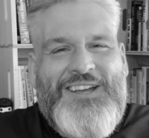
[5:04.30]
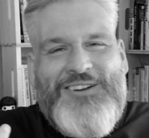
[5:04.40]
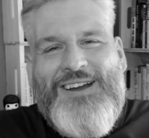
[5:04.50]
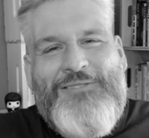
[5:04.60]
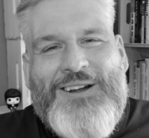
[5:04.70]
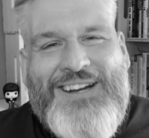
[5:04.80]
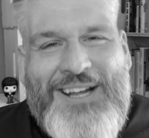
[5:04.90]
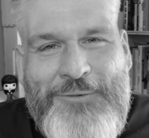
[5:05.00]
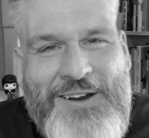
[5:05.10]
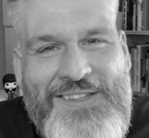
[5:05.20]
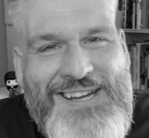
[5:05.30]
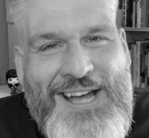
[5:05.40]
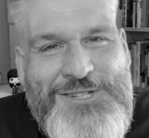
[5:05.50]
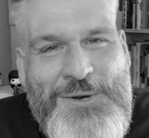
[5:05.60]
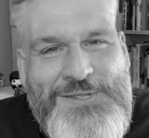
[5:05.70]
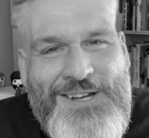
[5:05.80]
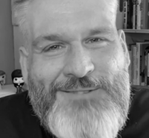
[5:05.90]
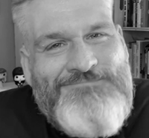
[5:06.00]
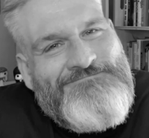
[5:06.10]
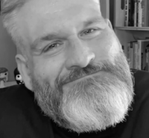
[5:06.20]
You're never going to get rid of the dad jokes
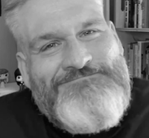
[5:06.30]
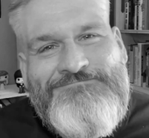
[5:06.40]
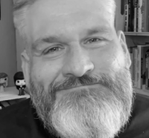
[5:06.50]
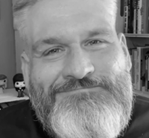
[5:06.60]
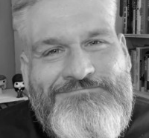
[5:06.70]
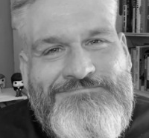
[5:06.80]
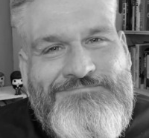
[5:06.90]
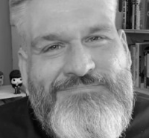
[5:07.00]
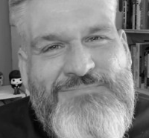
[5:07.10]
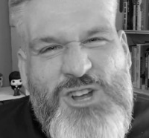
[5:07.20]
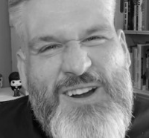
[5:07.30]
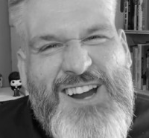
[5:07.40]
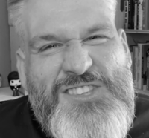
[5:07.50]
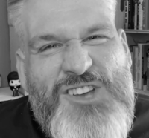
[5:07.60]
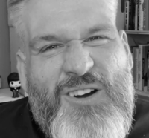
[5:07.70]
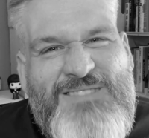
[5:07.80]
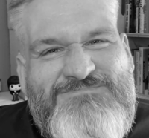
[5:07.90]
here. Sorry, not sorry.